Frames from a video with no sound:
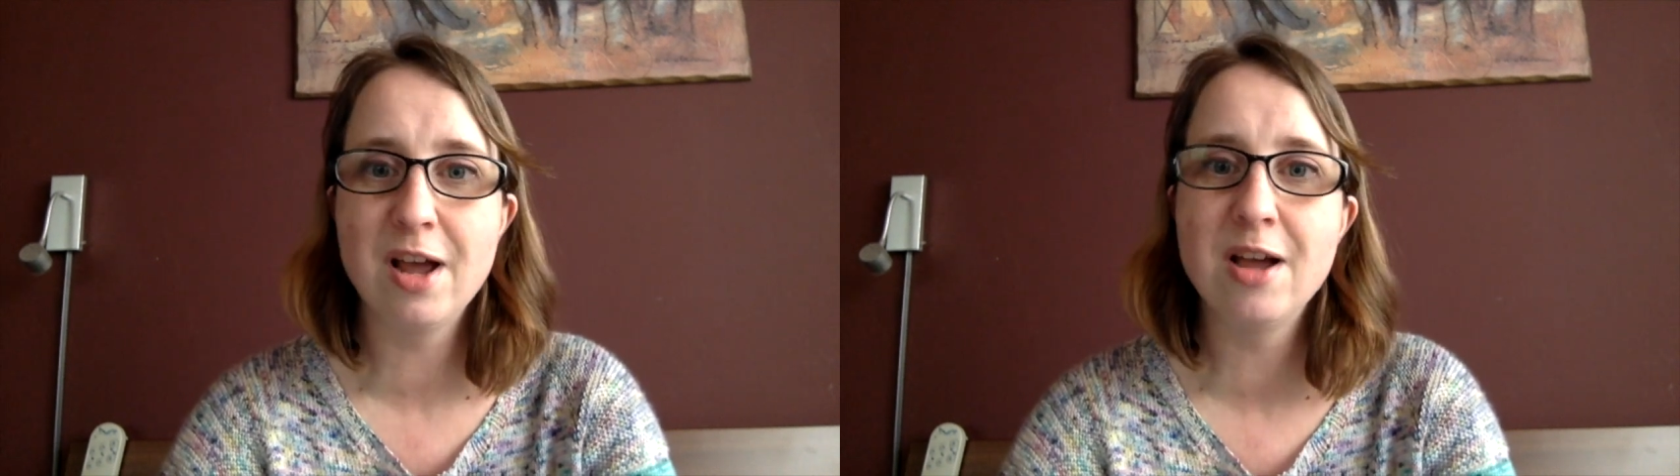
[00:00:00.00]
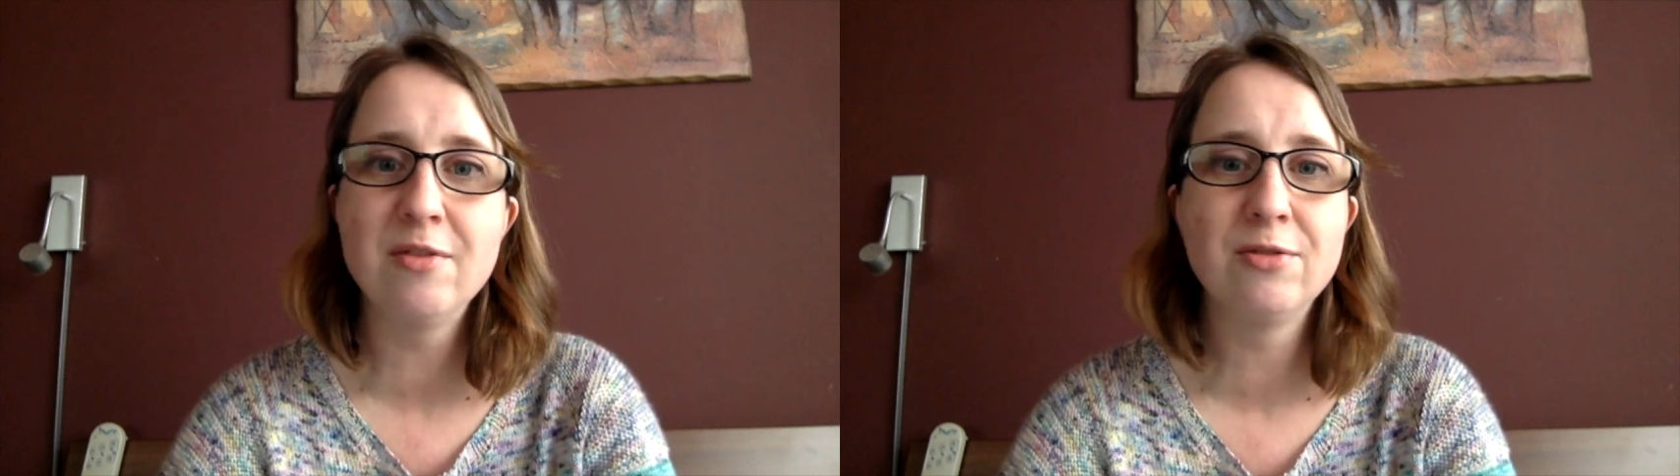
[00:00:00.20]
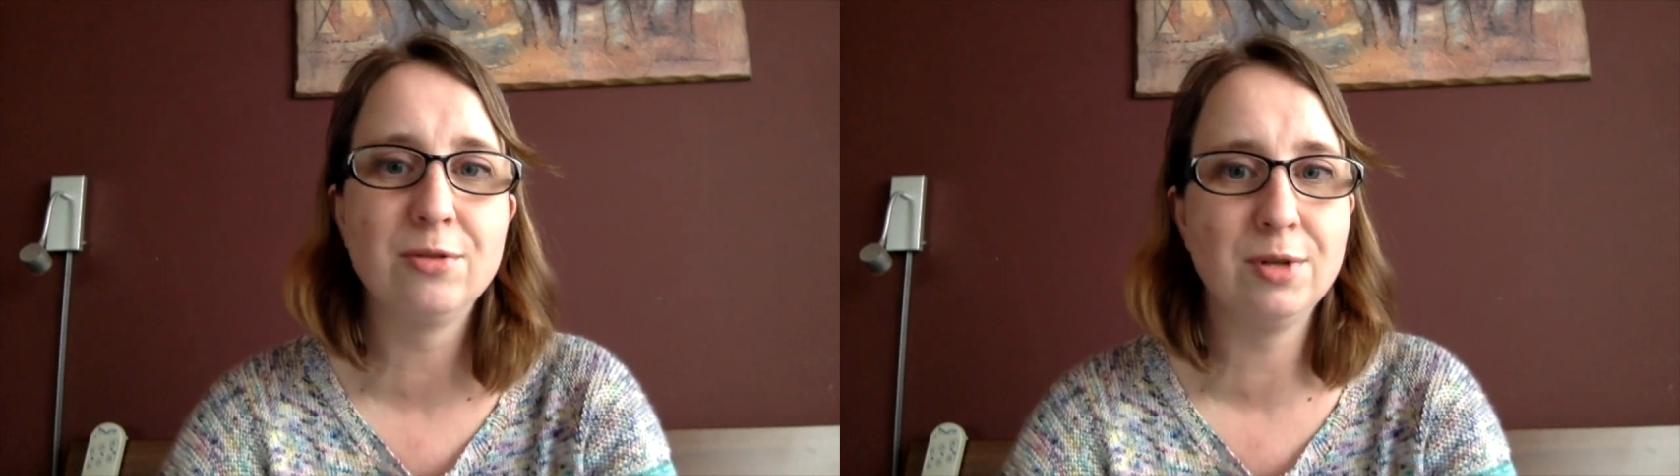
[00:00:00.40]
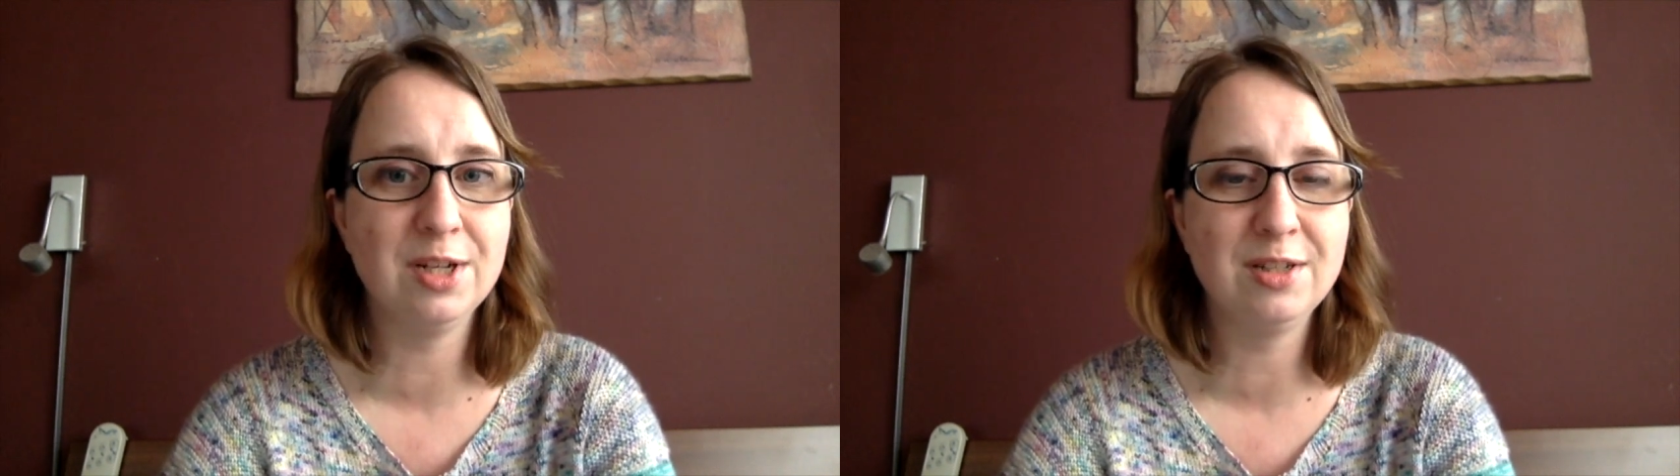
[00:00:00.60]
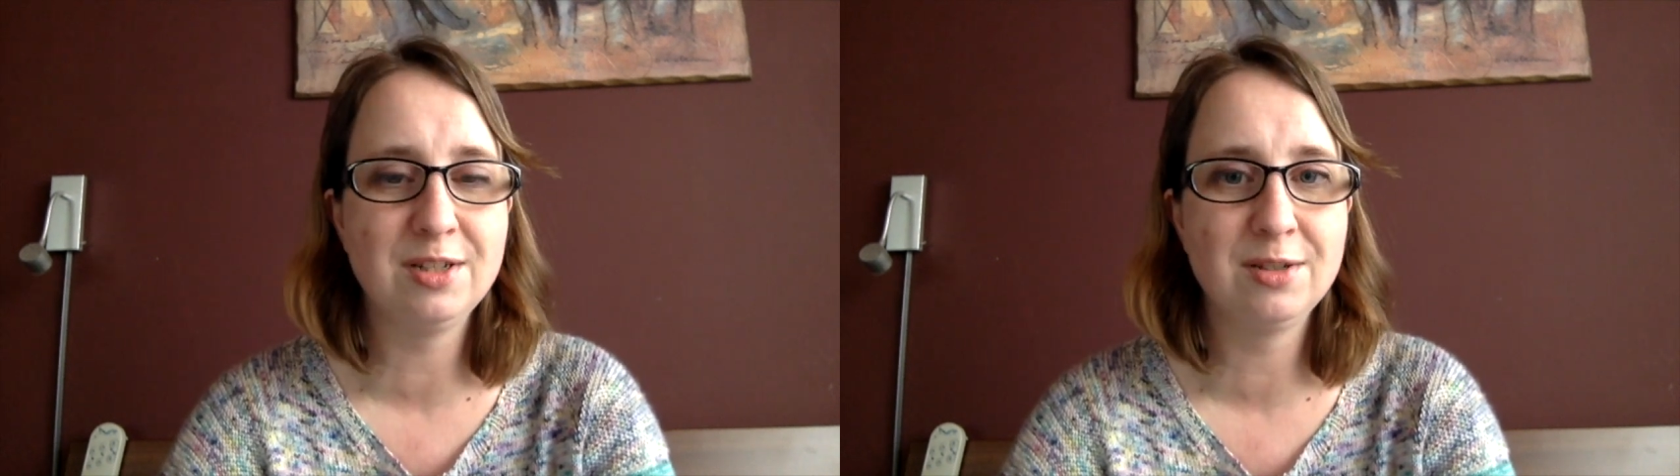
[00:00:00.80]
ever
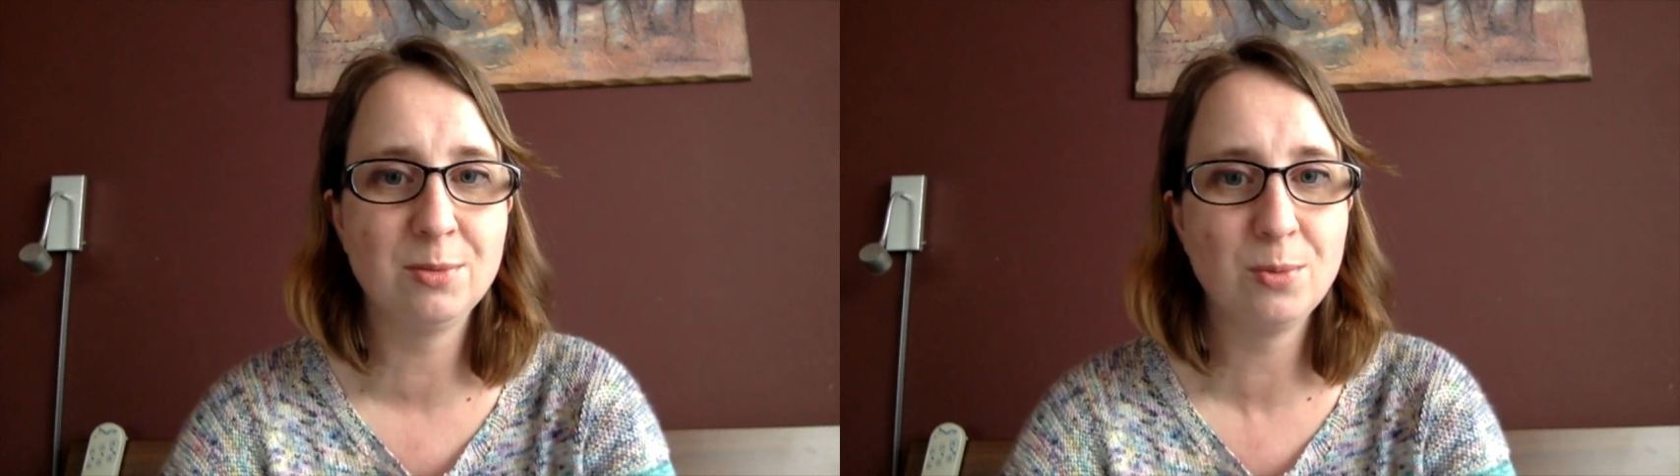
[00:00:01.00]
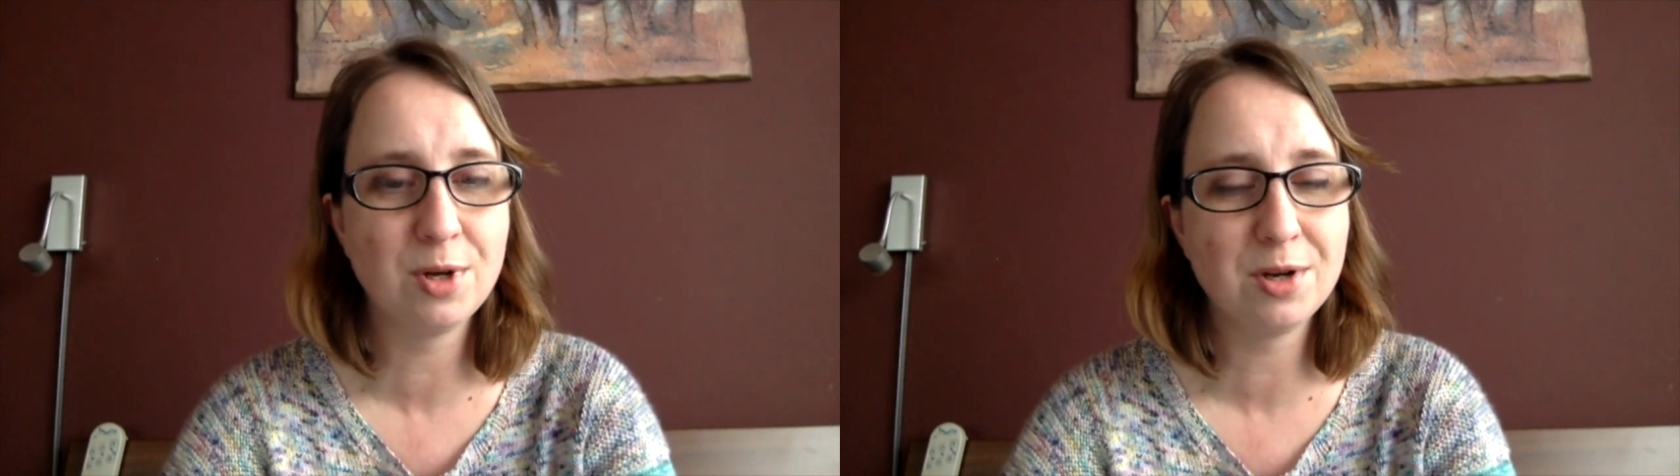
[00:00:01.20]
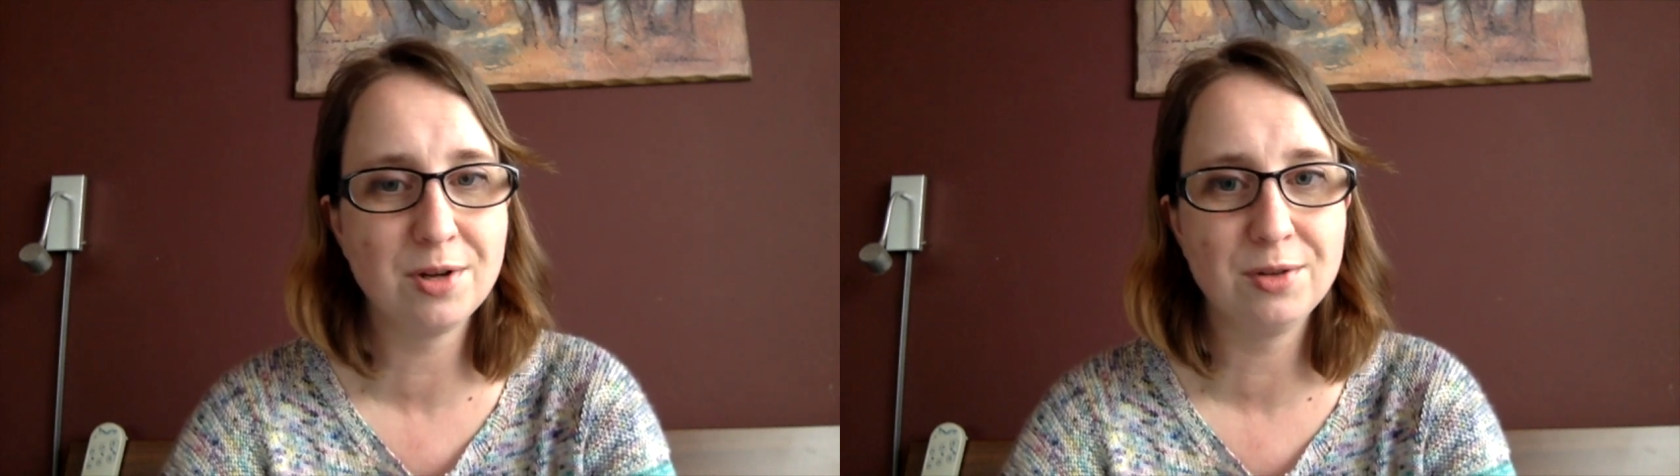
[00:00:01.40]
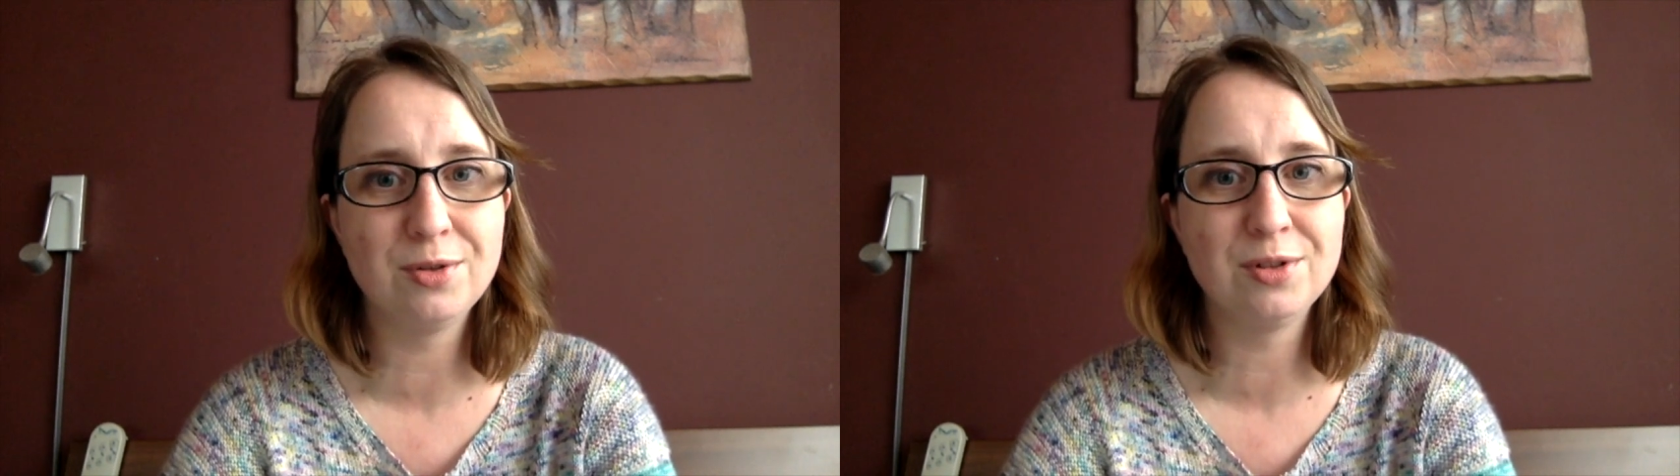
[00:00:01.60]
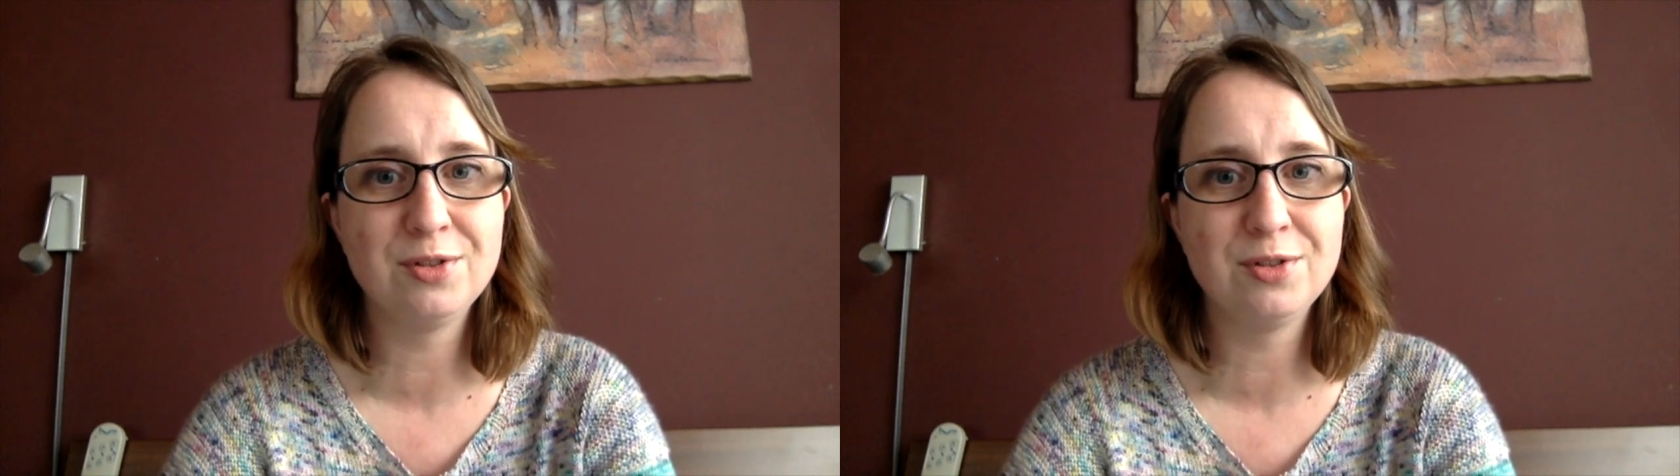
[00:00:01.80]
reach 100